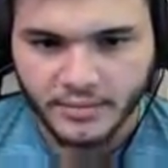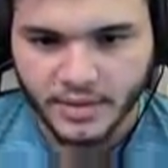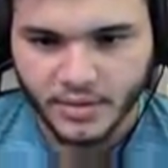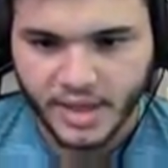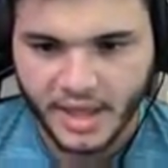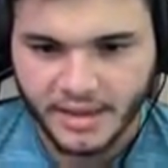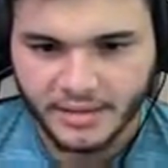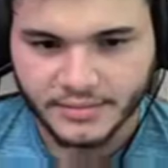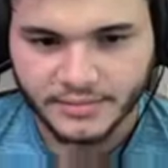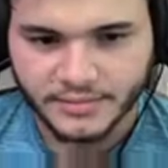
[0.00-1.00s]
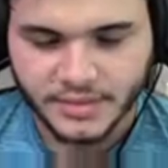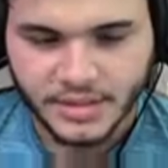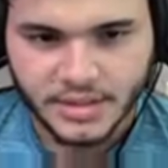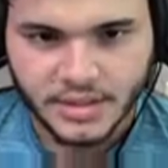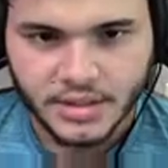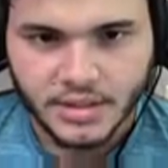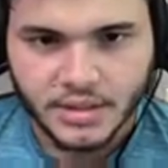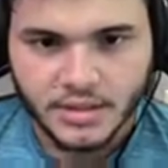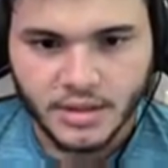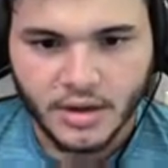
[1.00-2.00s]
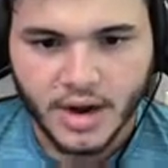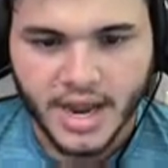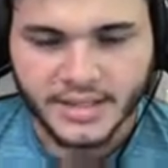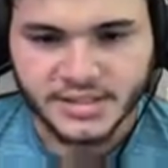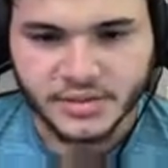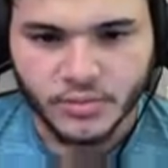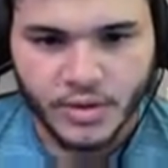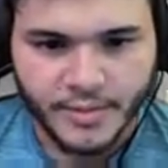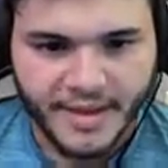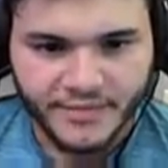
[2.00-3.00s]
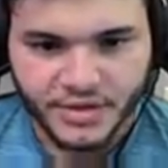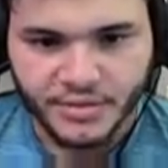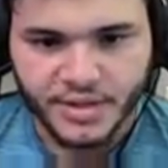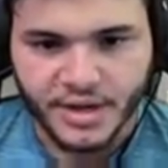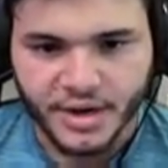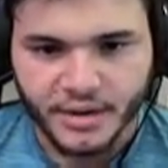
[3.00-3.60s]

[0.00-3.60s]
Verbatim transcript: Okay. All right, so what do we have to do here?